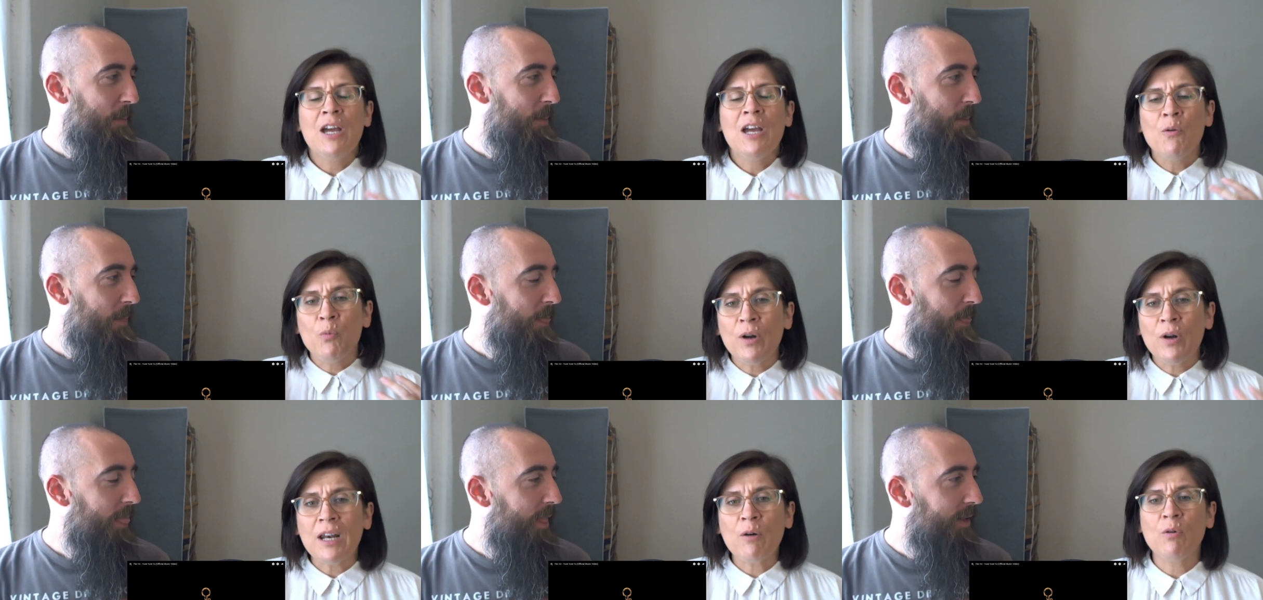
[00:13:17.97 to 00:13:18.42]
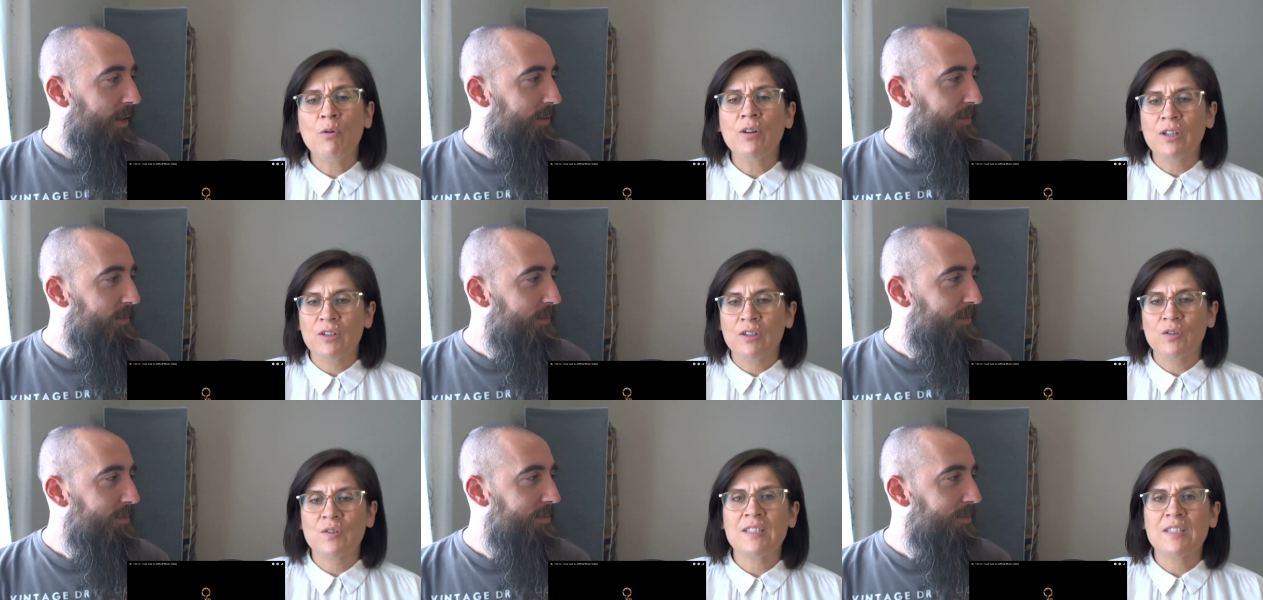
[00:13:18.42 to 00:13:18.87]
Speaker 1: What I
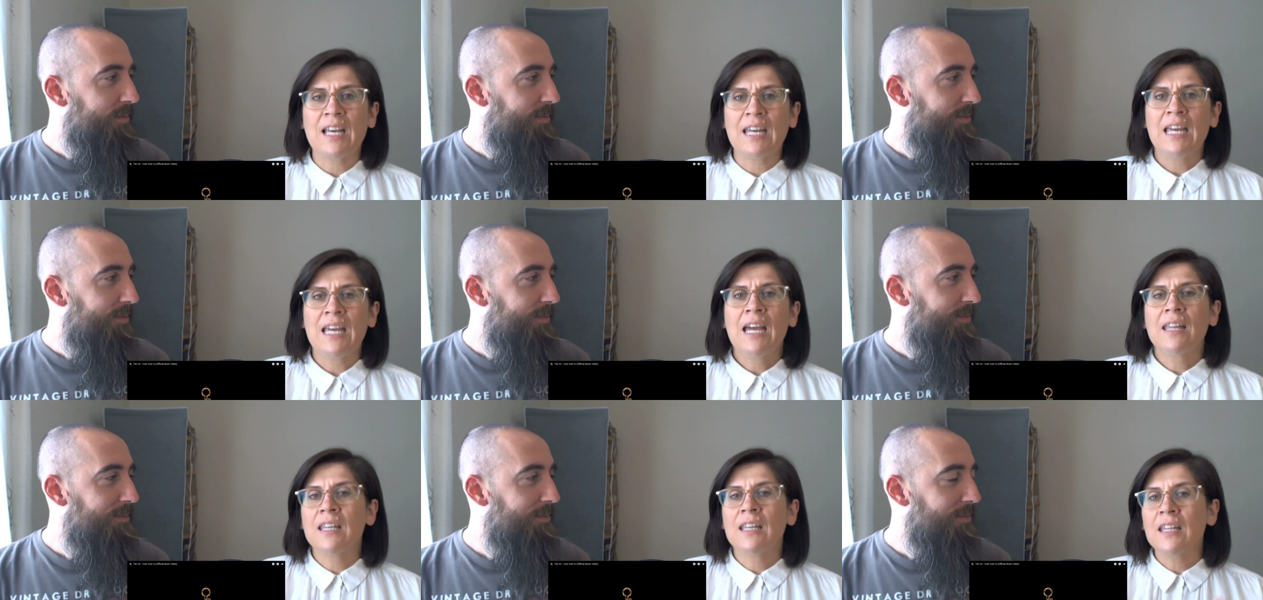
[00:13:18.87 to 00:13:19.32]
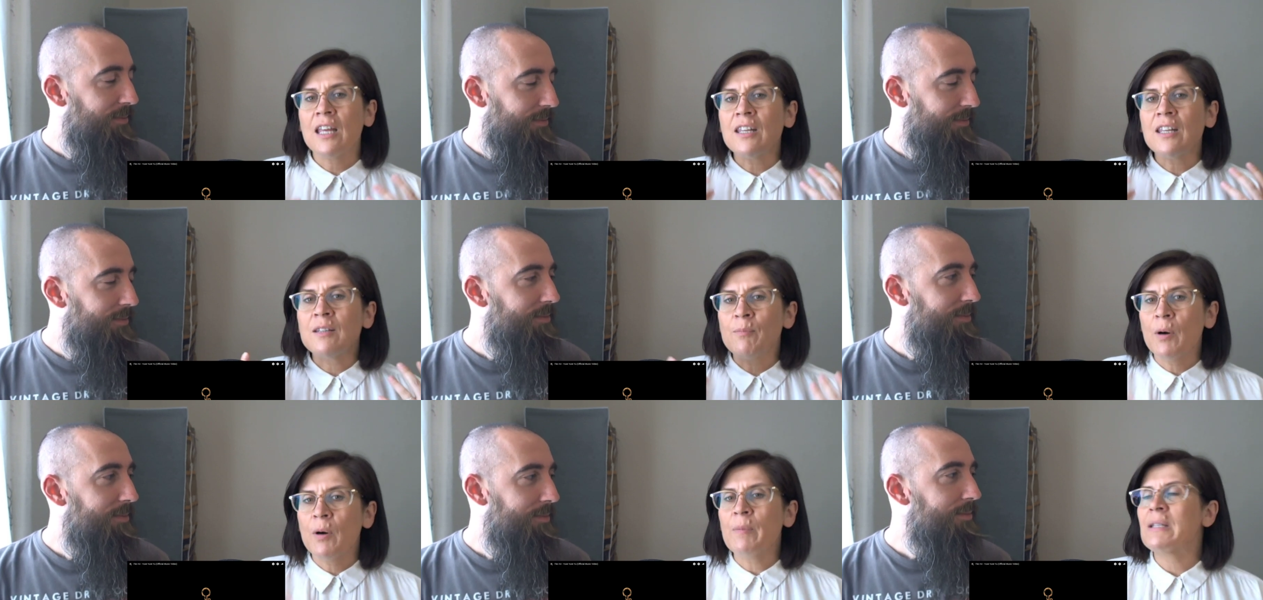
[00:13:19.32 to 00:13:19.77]
wanted to say that
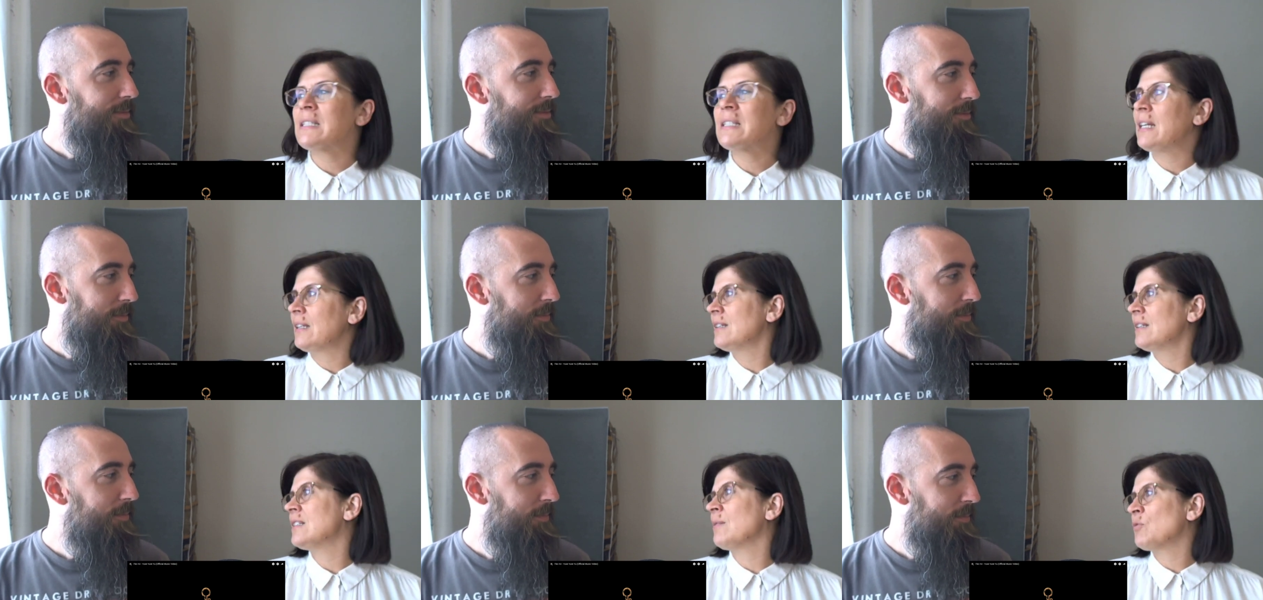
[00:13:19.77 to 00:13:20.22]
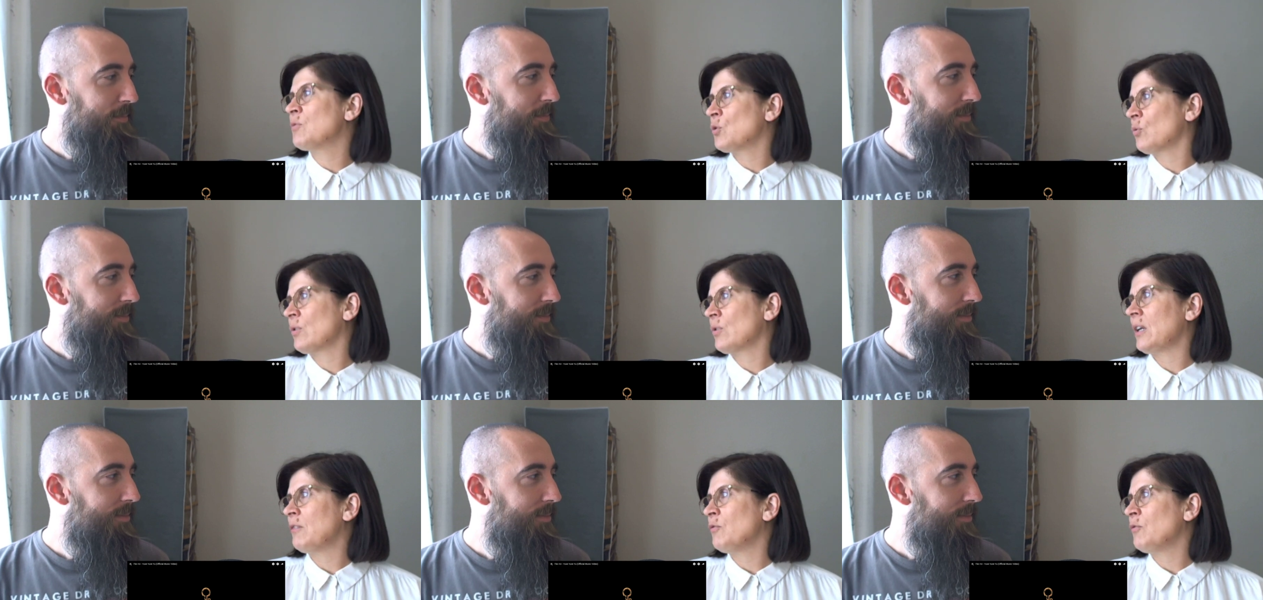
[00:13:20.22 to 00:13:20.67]
in moments like this, I'm so
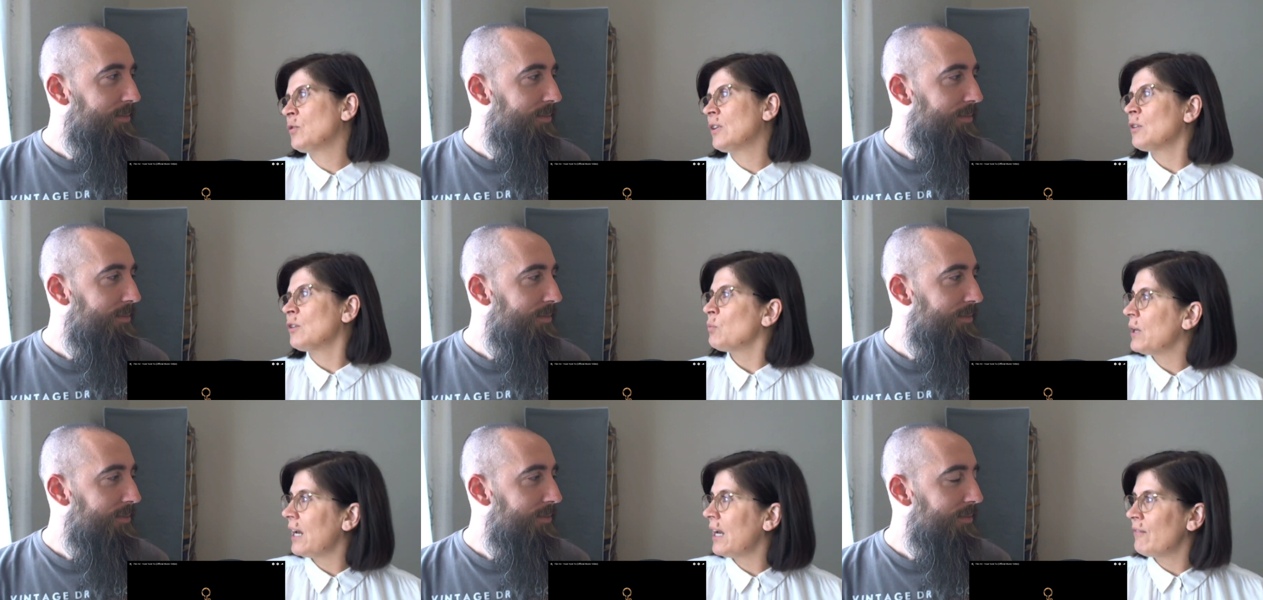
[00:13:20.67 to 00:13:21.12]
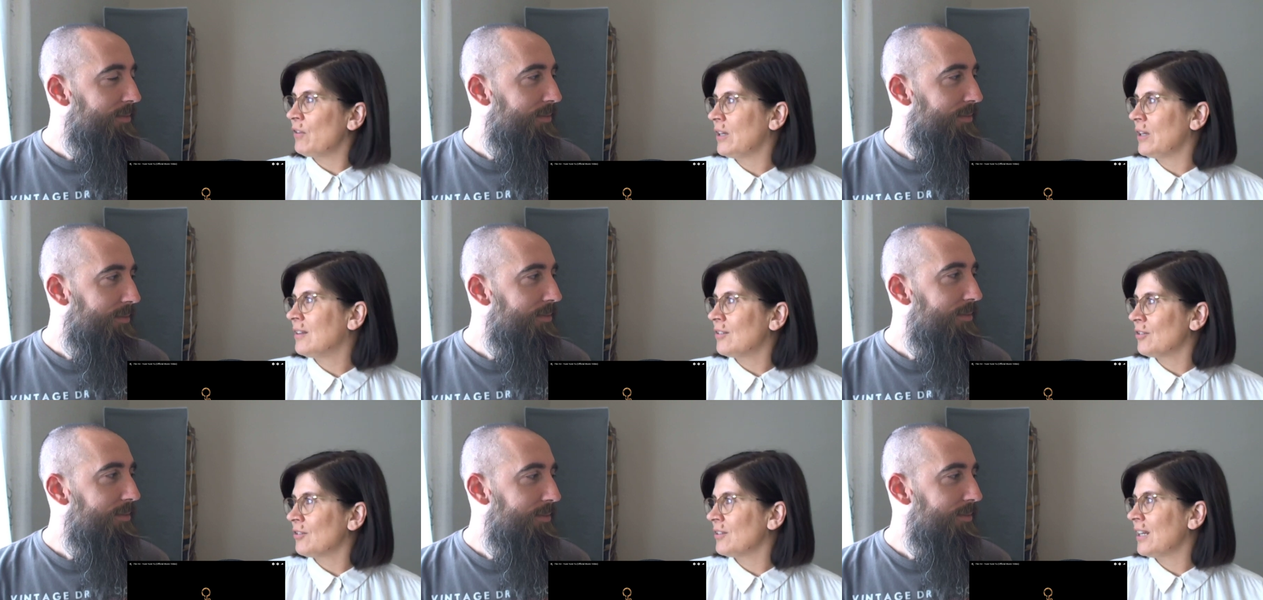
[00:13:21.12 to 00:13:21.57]
grateful that we have an
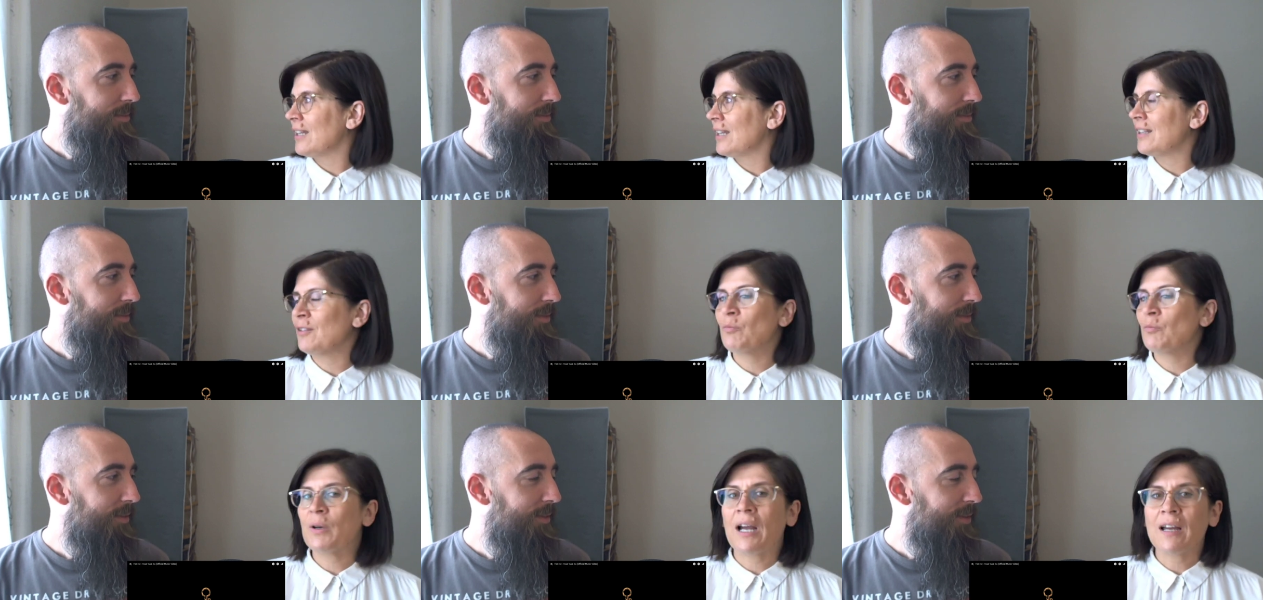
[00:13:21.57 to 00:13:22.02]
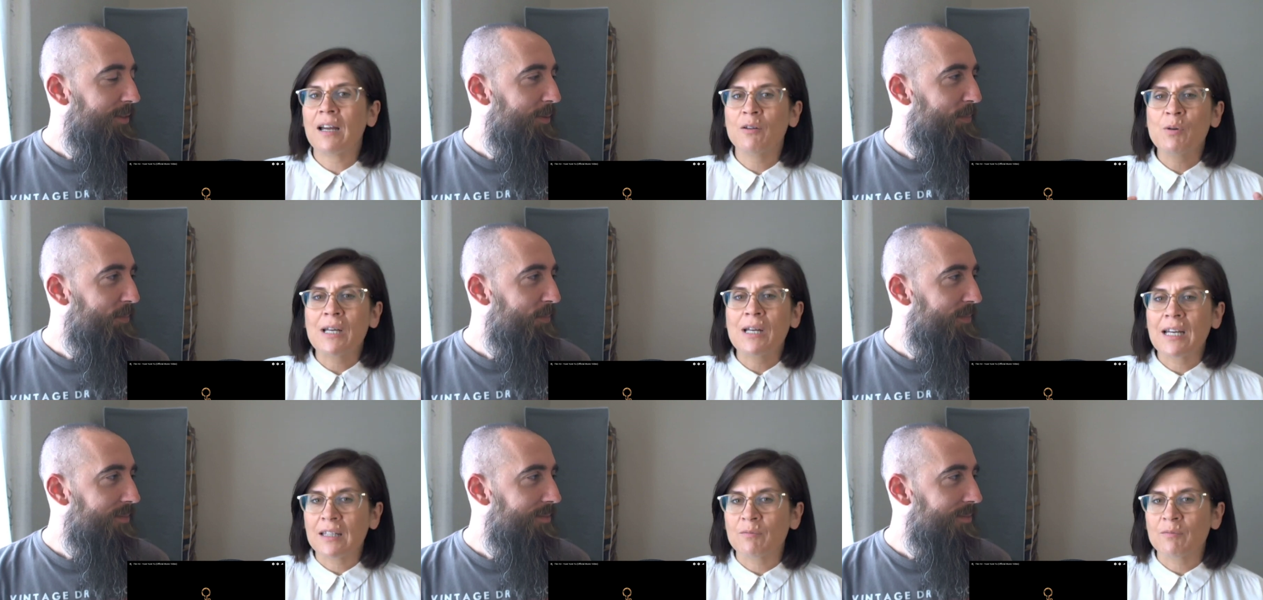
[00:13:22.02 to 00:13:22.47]
internet and we, we
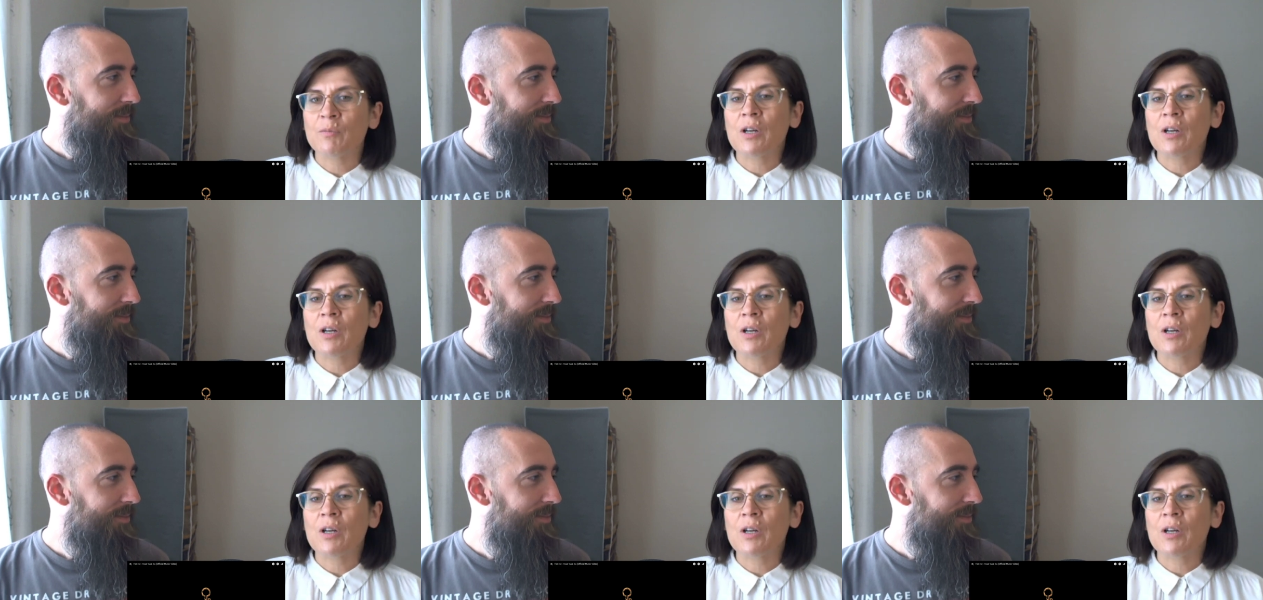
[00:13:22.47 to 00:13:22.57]
can,